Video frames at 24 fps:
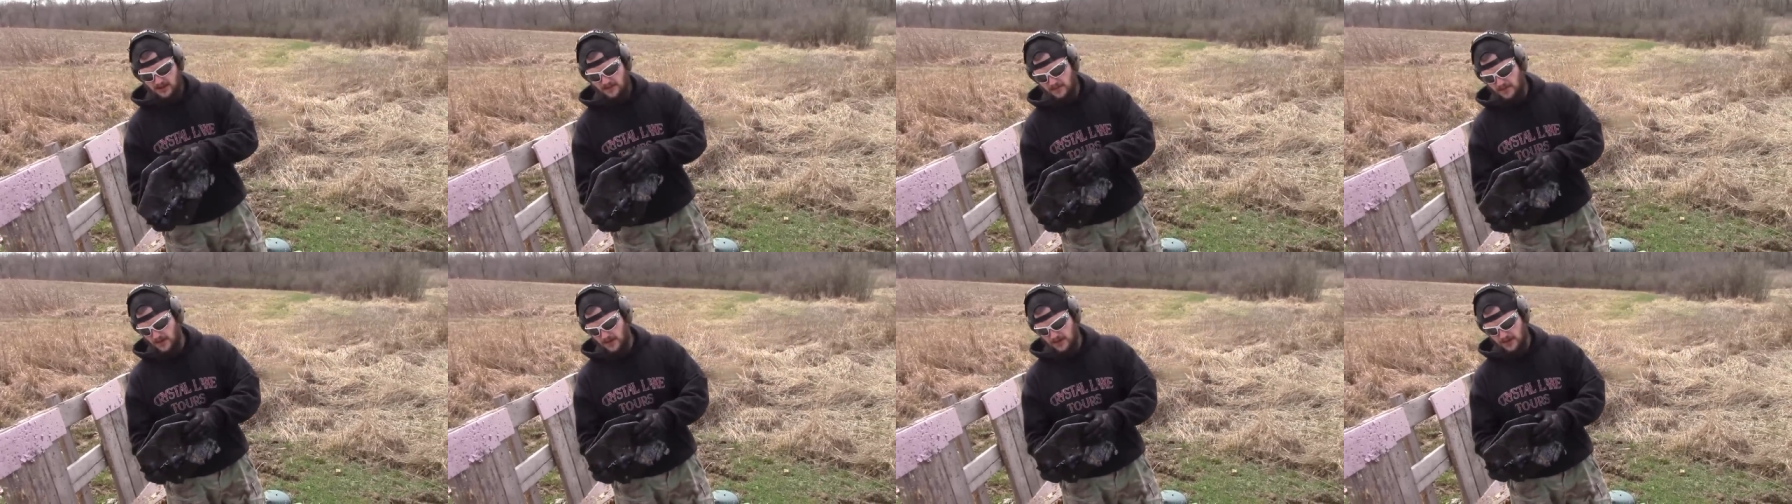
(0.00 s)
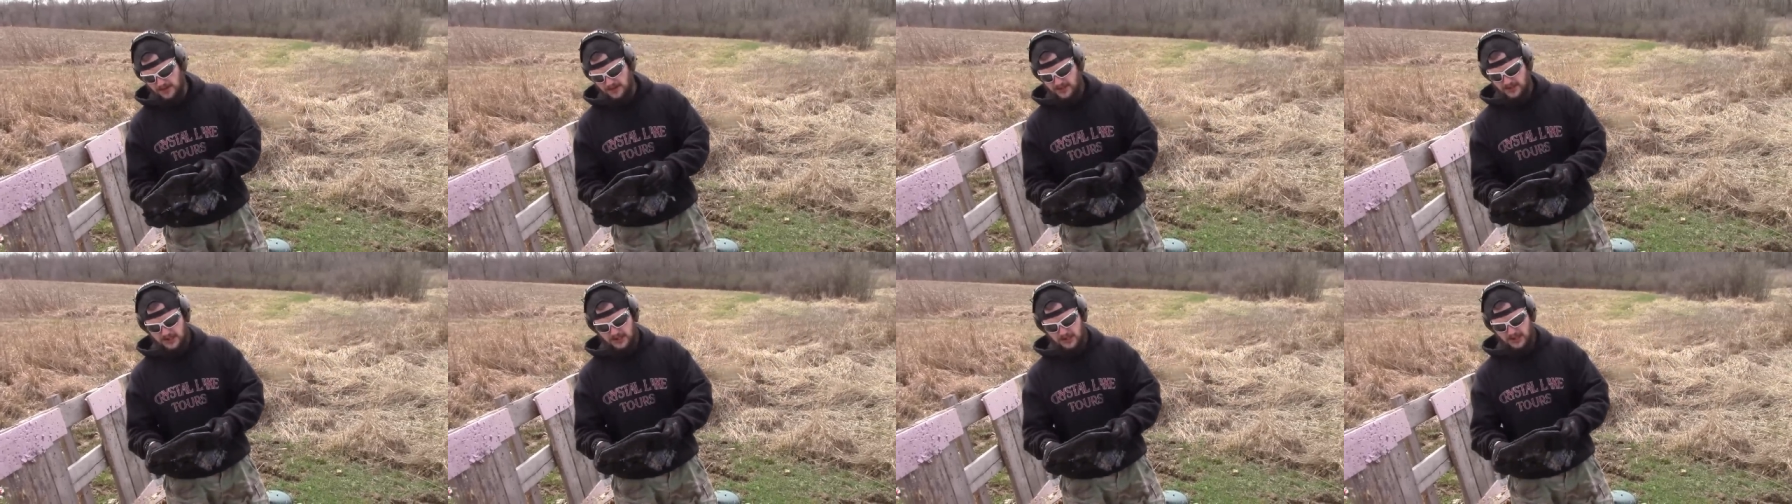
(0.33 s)

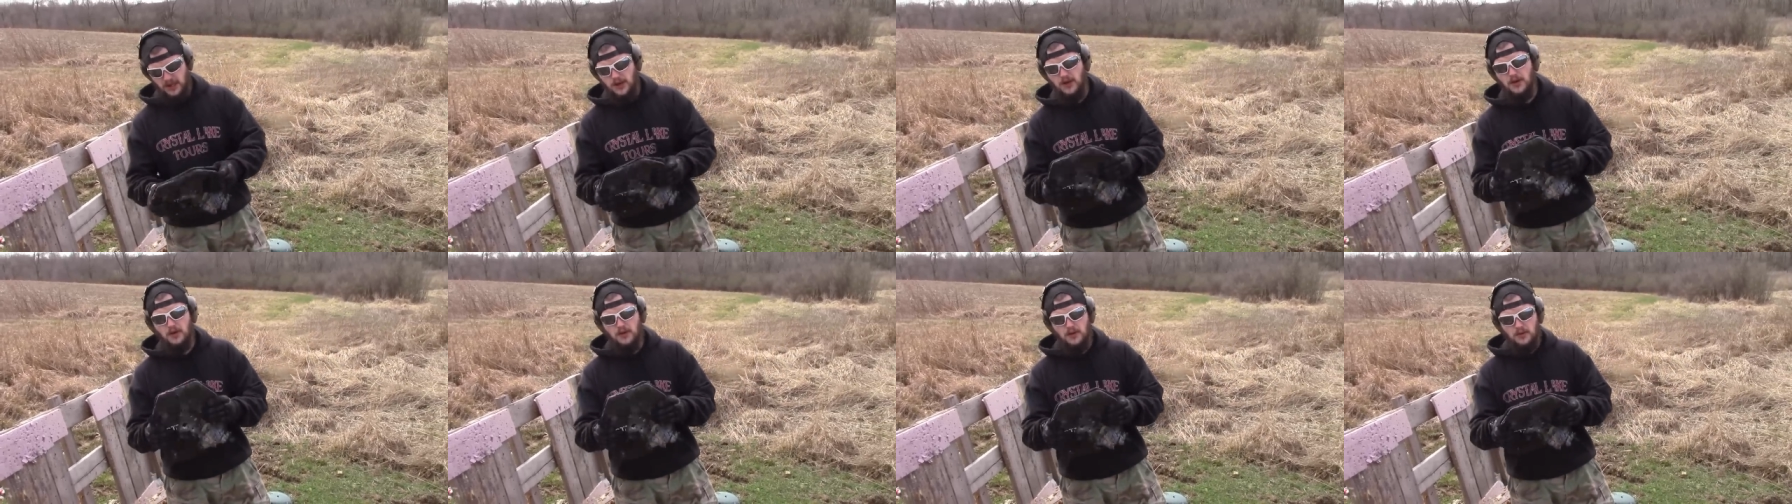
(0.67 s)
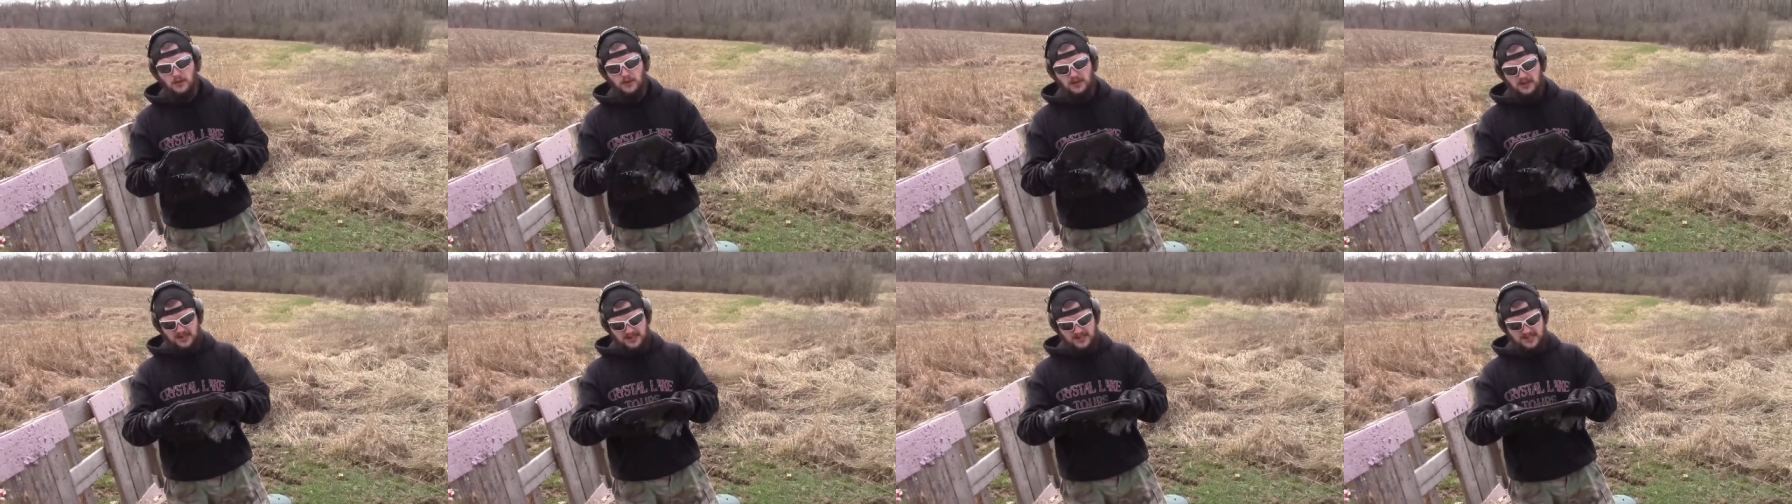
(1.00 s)
for
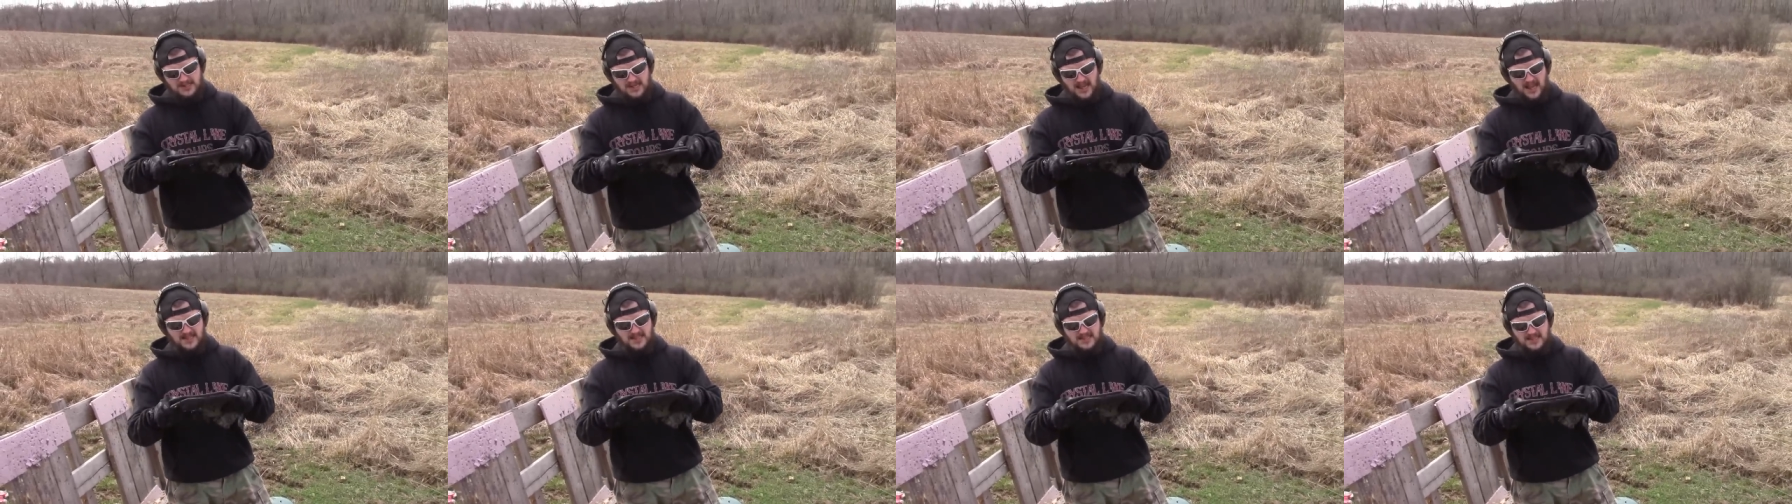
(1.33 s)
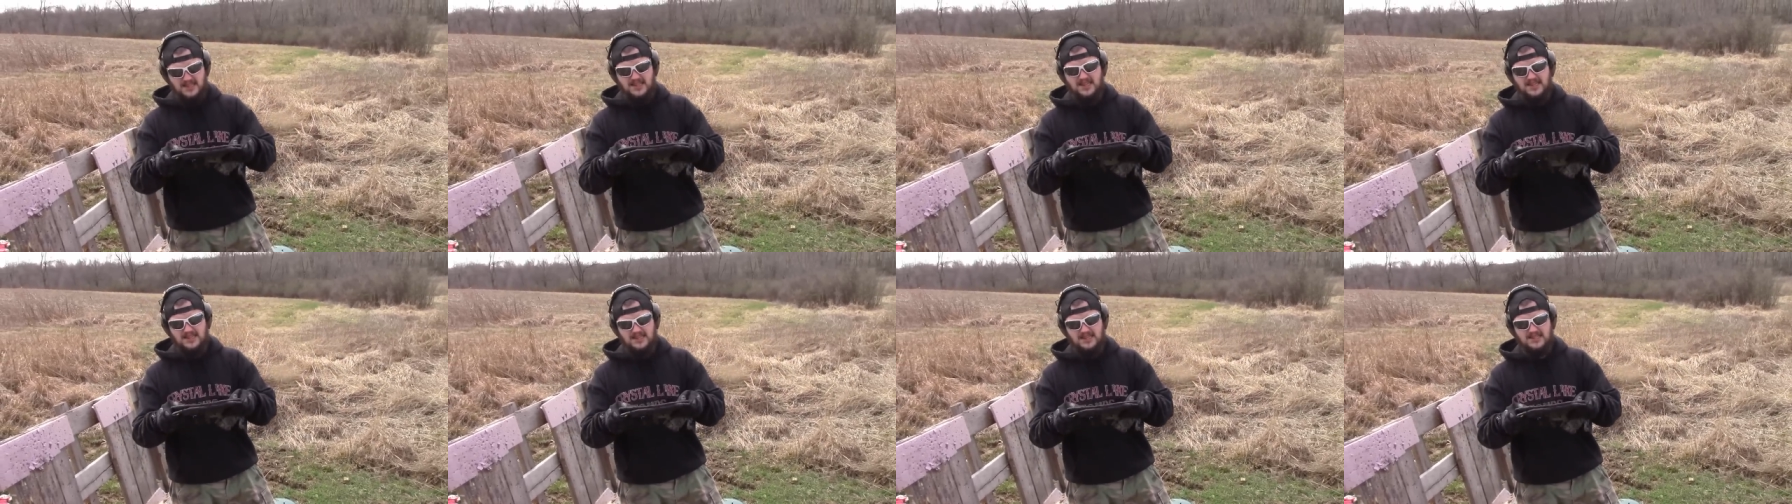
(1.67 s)
two sets
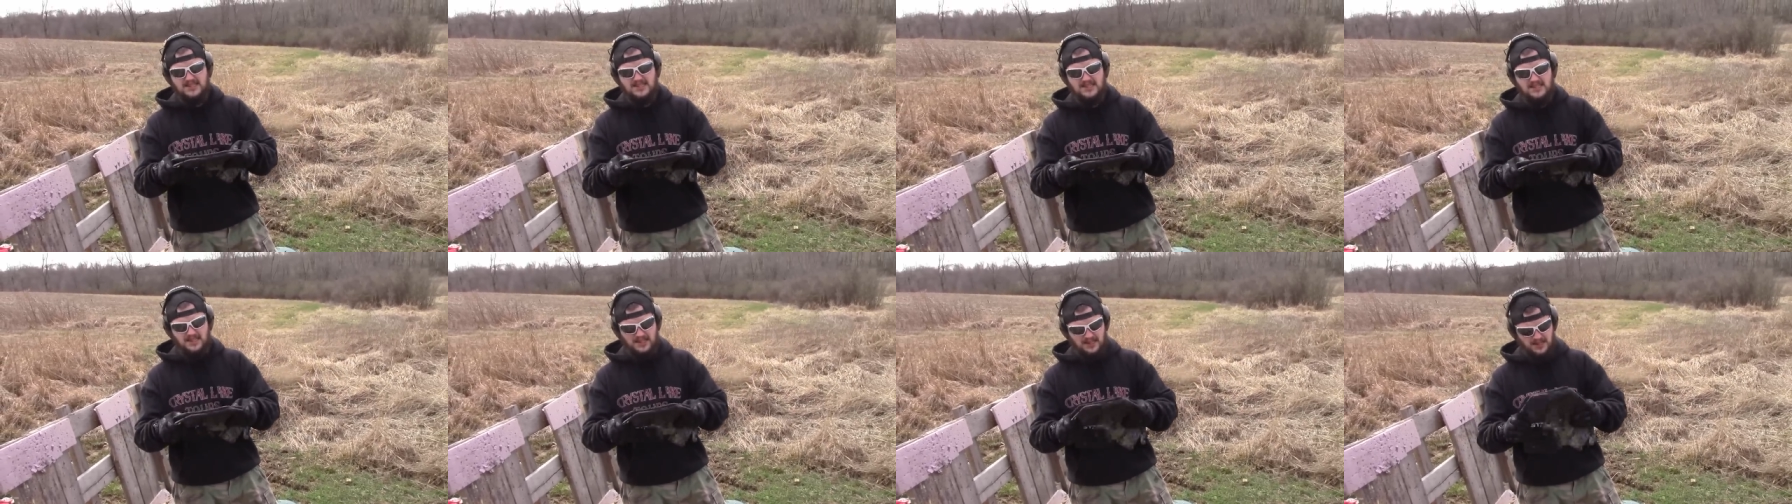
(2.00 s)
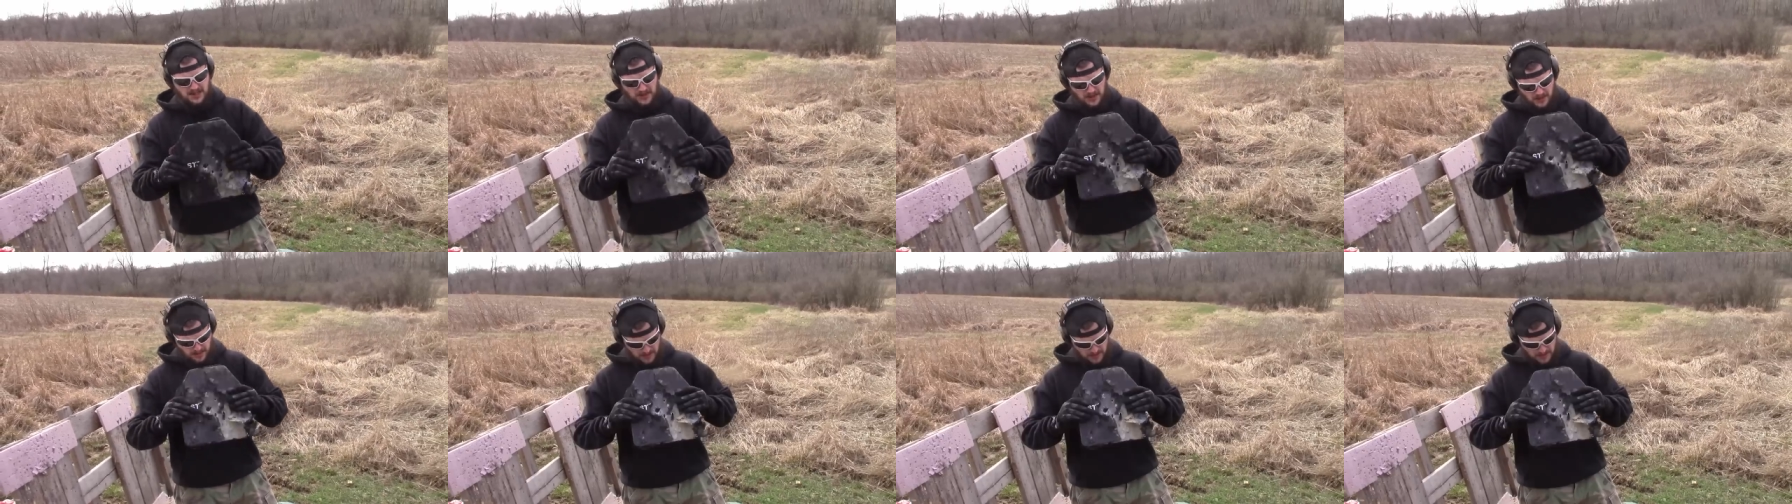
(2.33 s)
of these. You